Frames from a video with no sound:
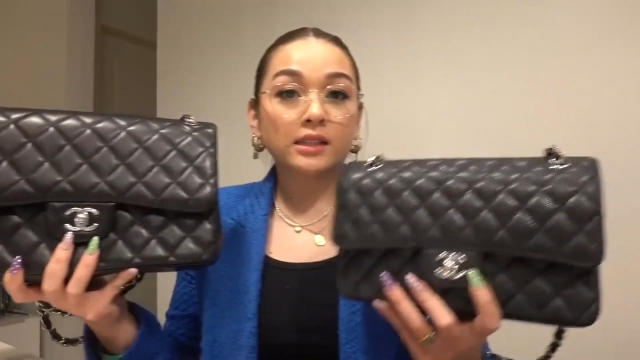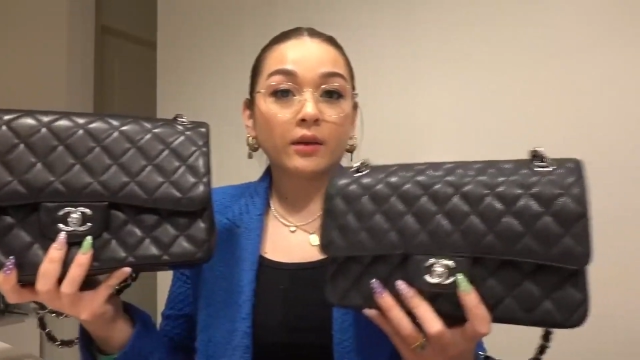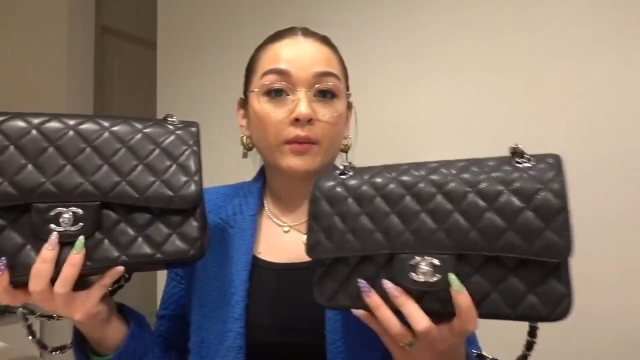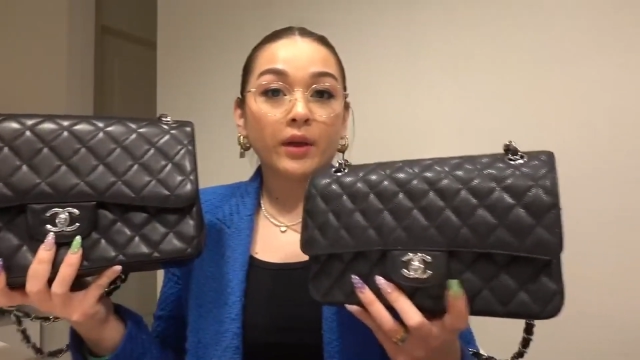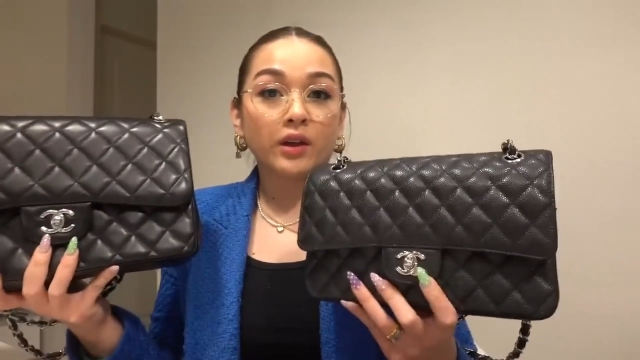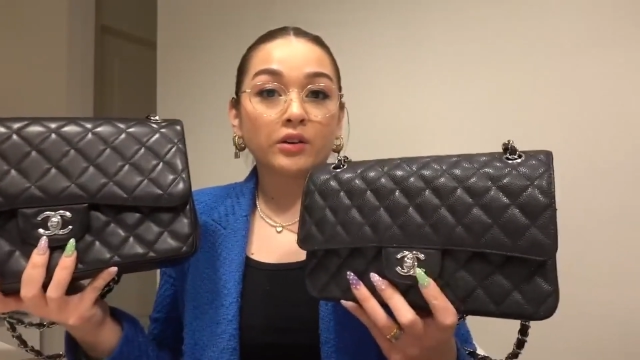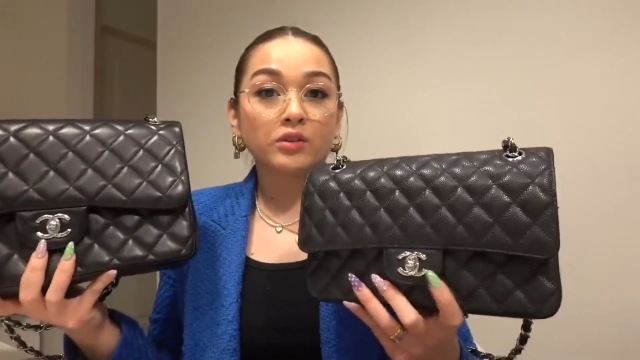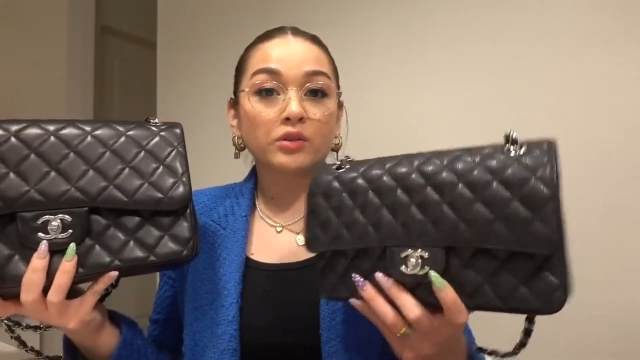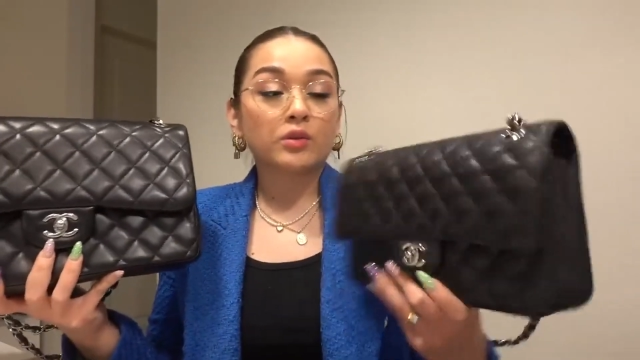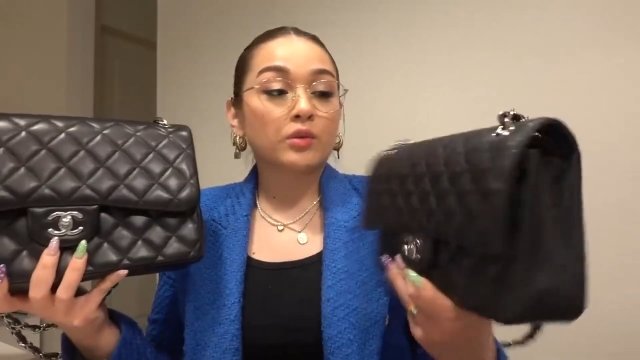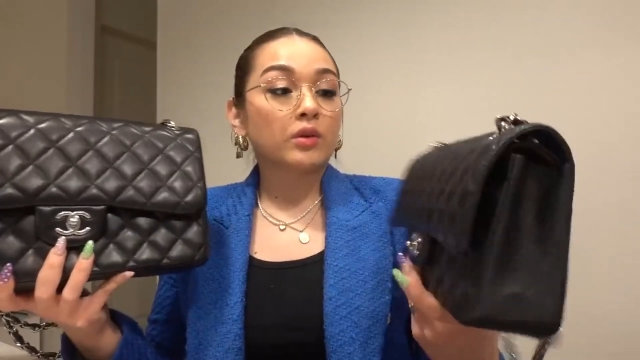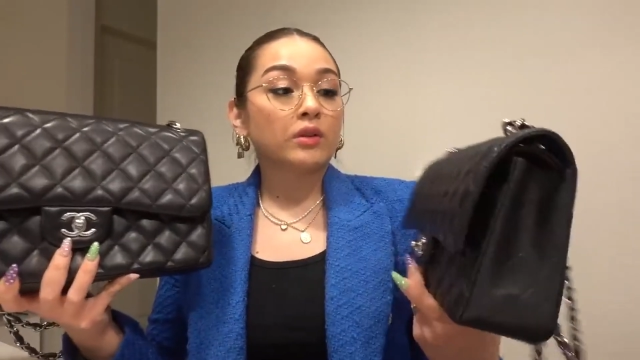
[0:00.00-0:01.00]
compared
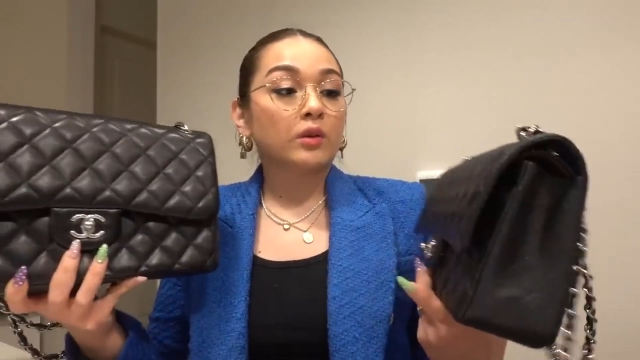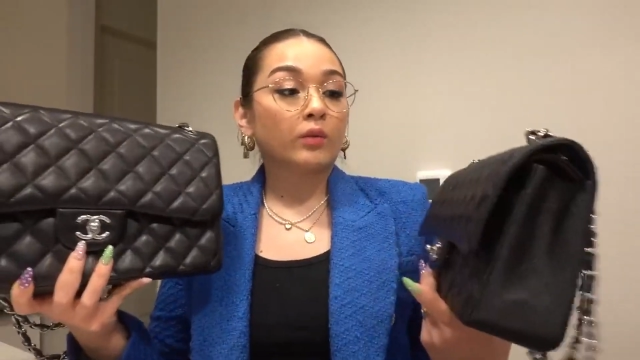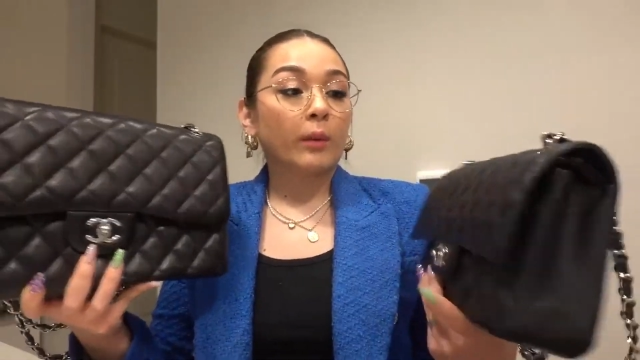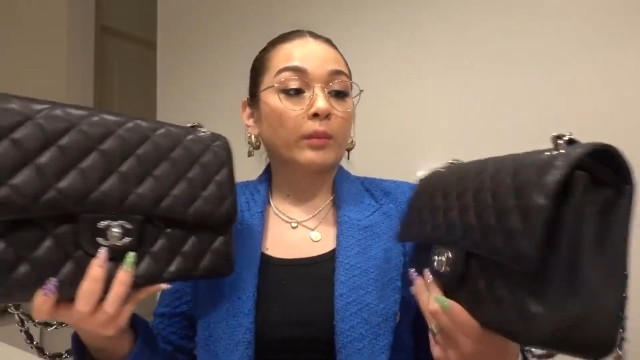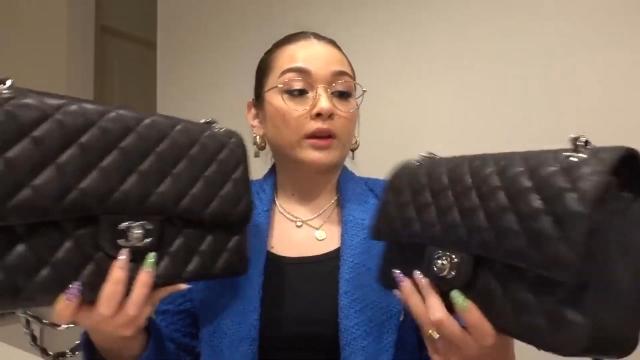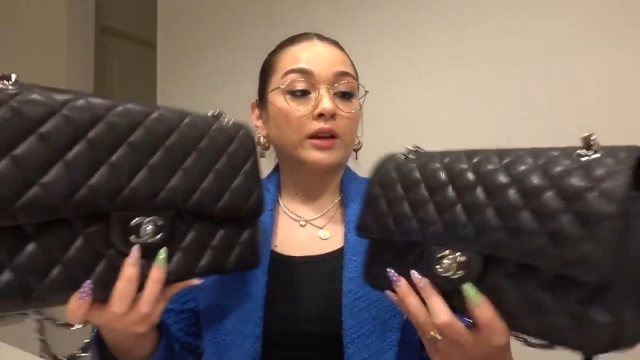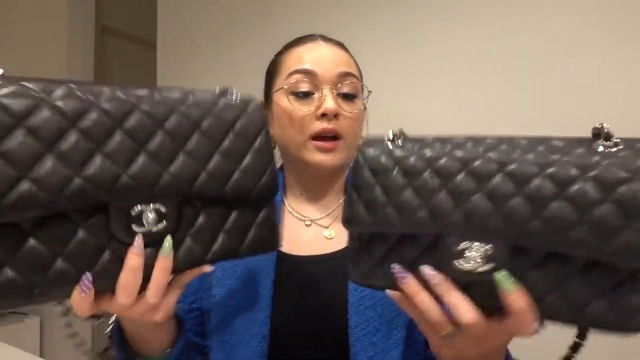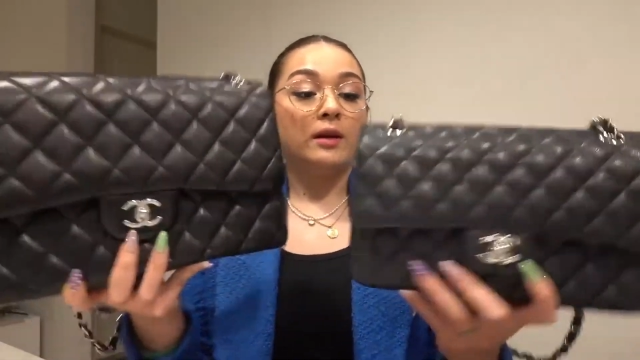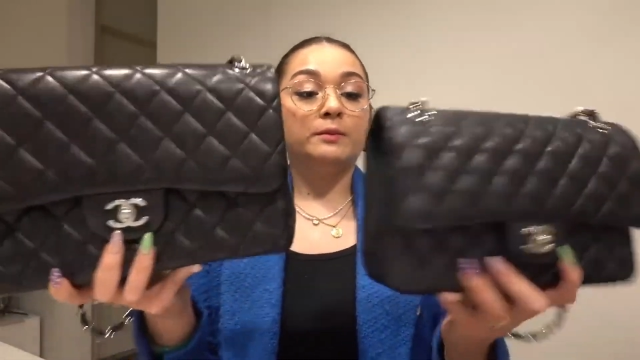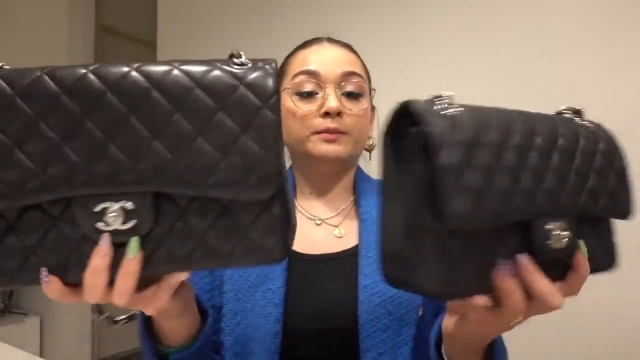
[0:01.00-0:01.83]
to the replica.